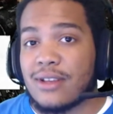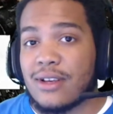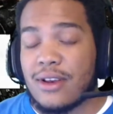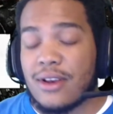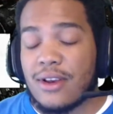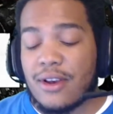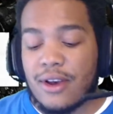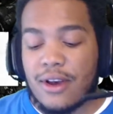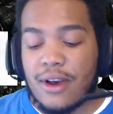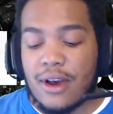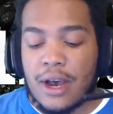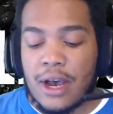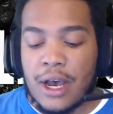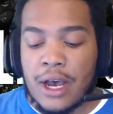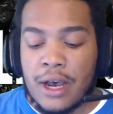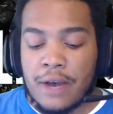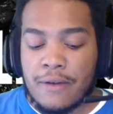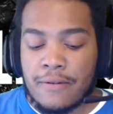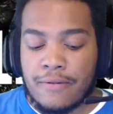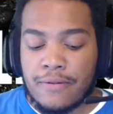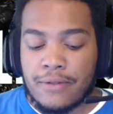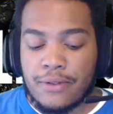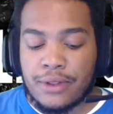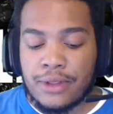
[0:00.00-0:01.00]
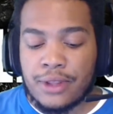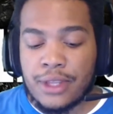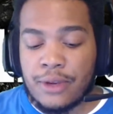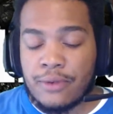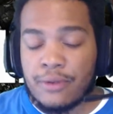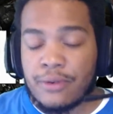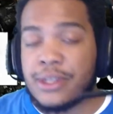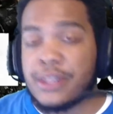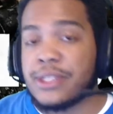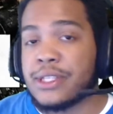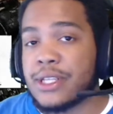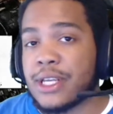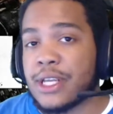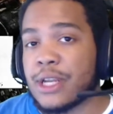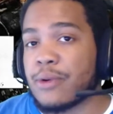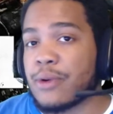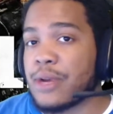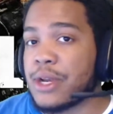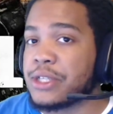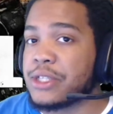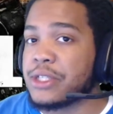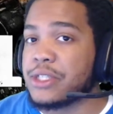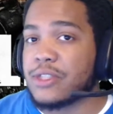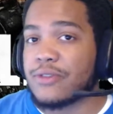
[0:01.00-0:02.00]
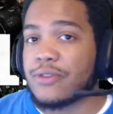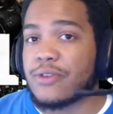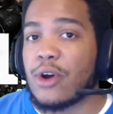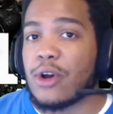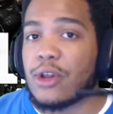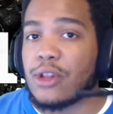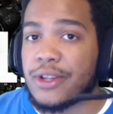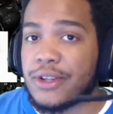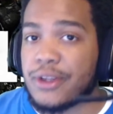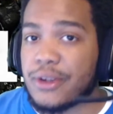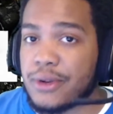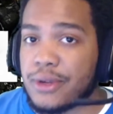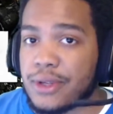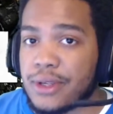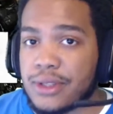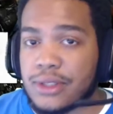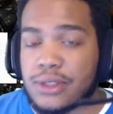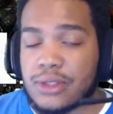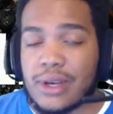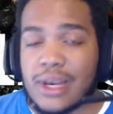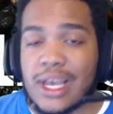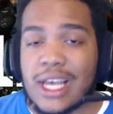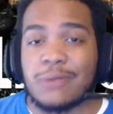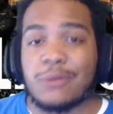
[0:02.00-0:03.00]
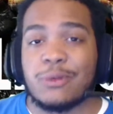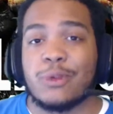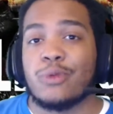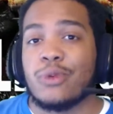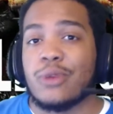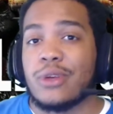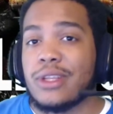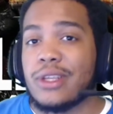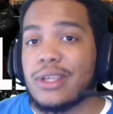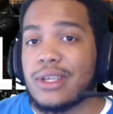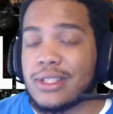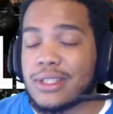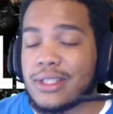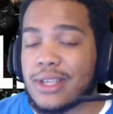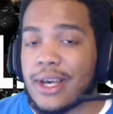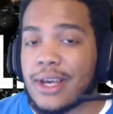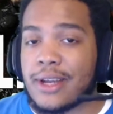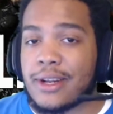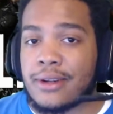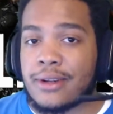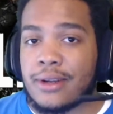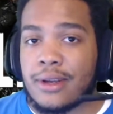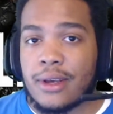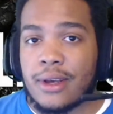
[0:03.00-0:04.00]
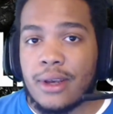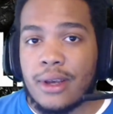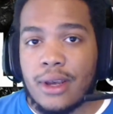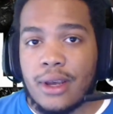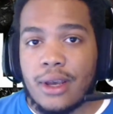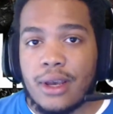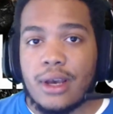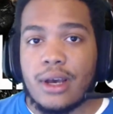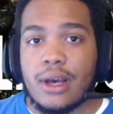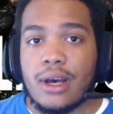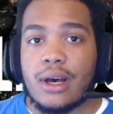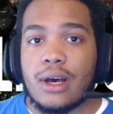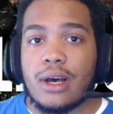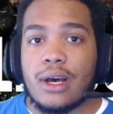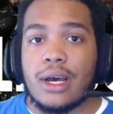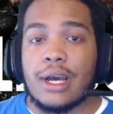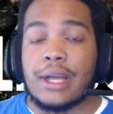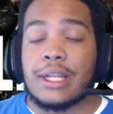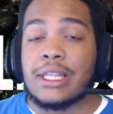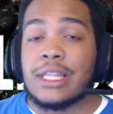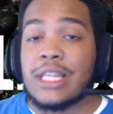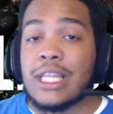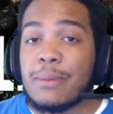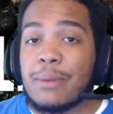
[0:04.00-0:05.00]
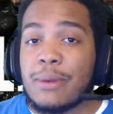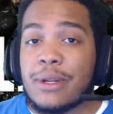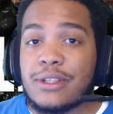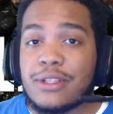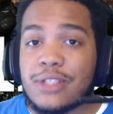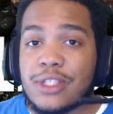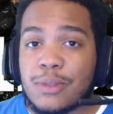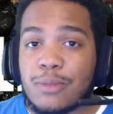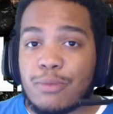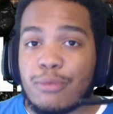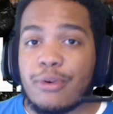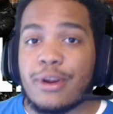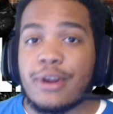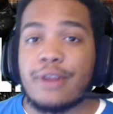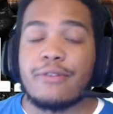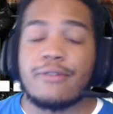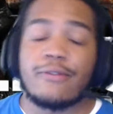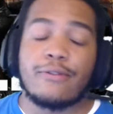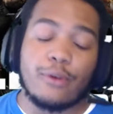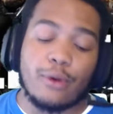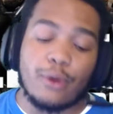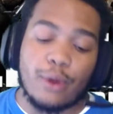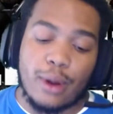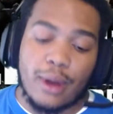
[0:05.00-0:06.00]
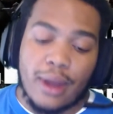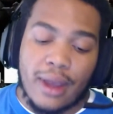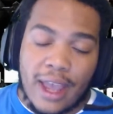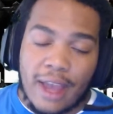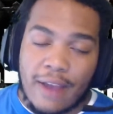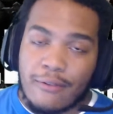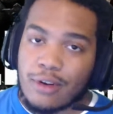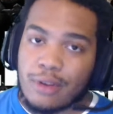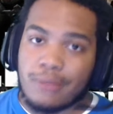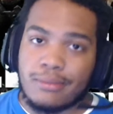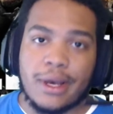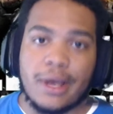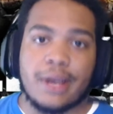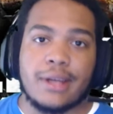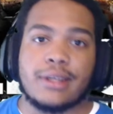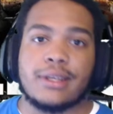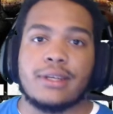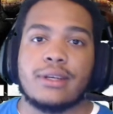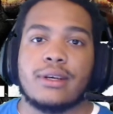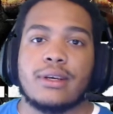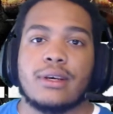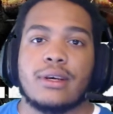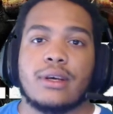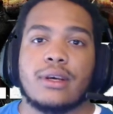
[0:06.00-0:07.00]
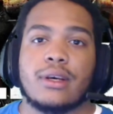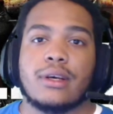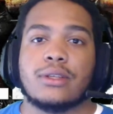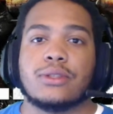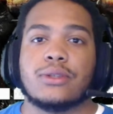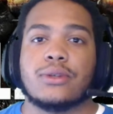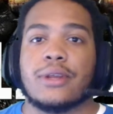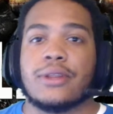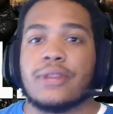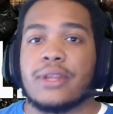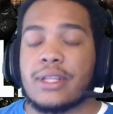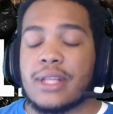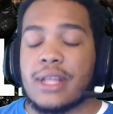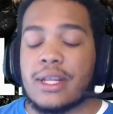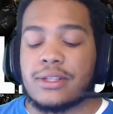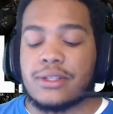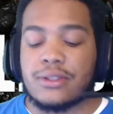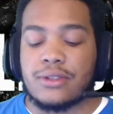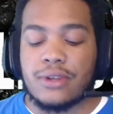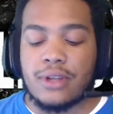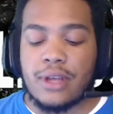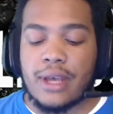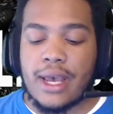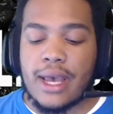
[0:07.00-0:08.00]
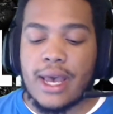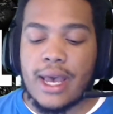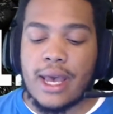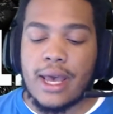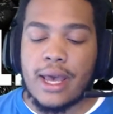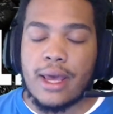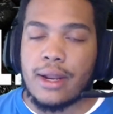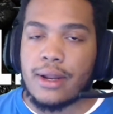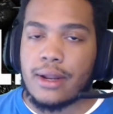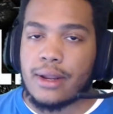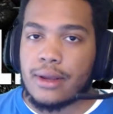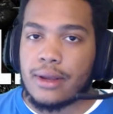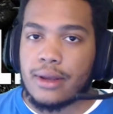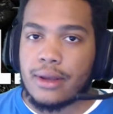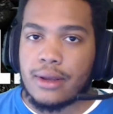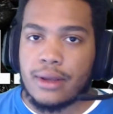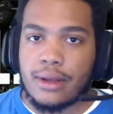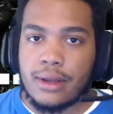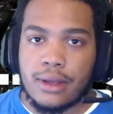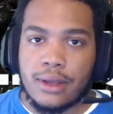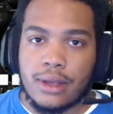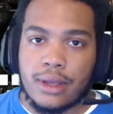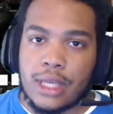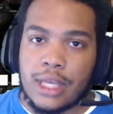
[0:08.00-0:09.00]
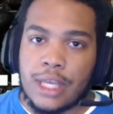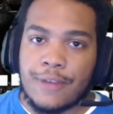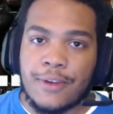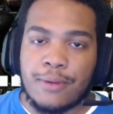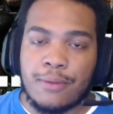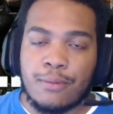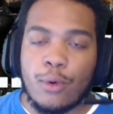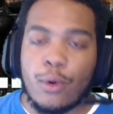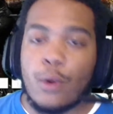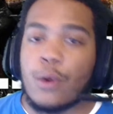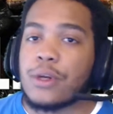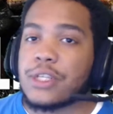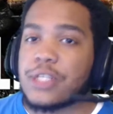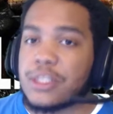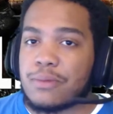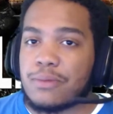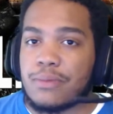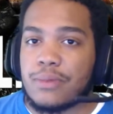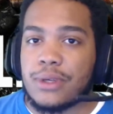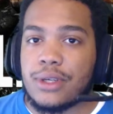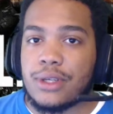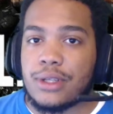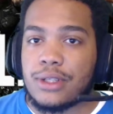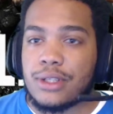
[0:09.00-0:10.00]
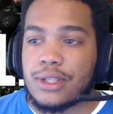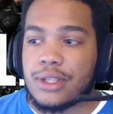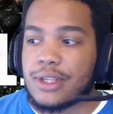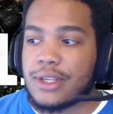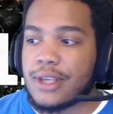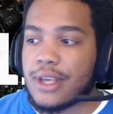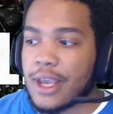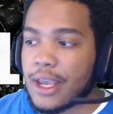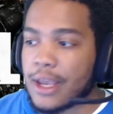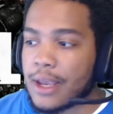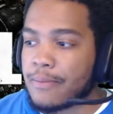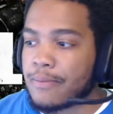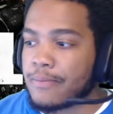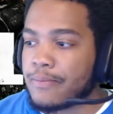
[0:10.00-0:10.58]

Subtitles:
of the recent iterations of Call of Duty. So it has me really excited. Unlimited sprint for everybody. So I think that's going to add even more speed to the game.